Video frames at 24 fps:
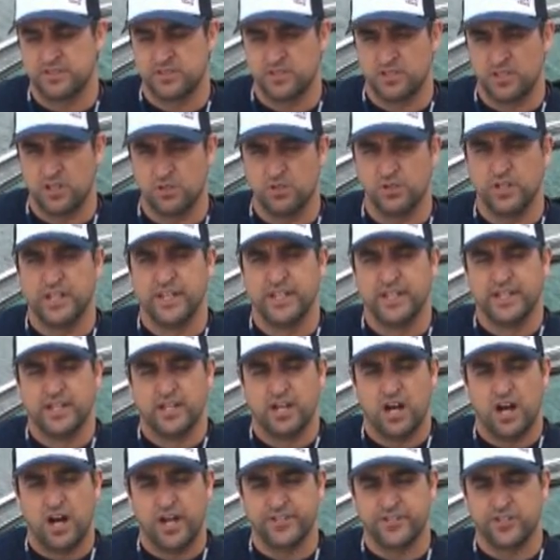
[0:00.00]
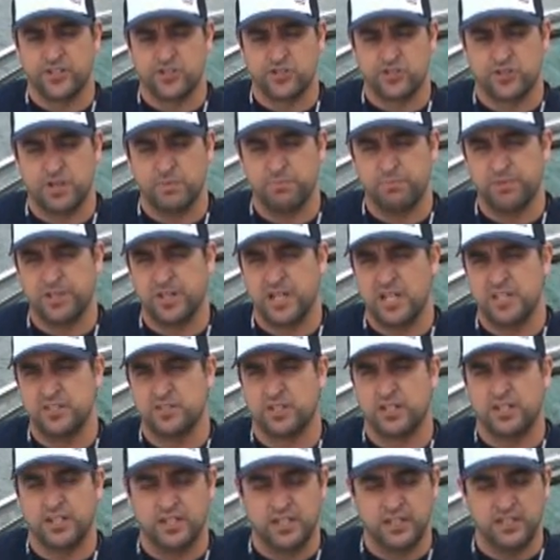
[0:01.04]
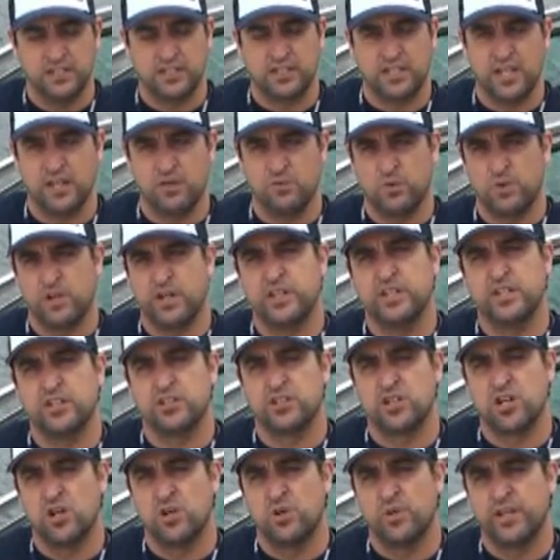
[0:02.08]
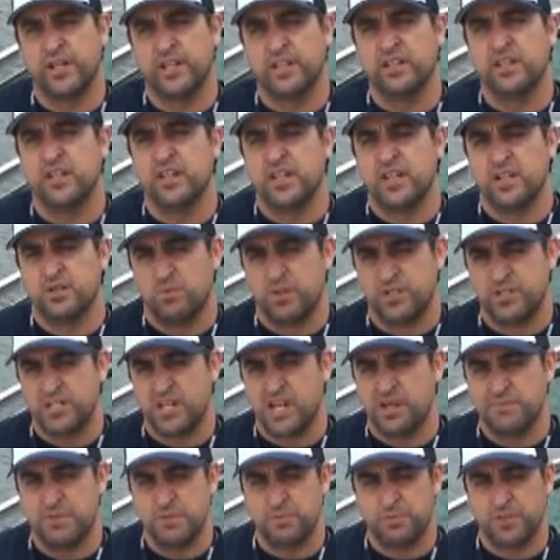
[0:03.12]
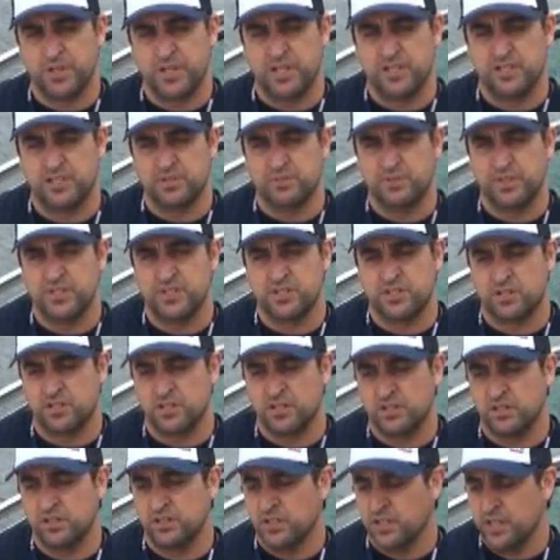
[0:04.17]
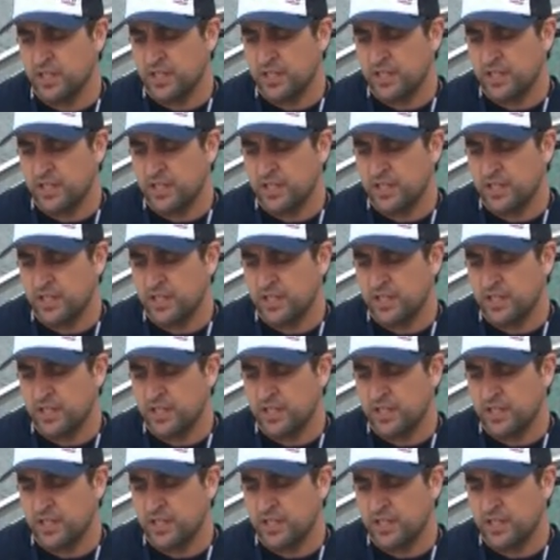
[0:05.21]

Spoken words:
So on your trip plan, you're going to indicate where you're going, what time you plan to return,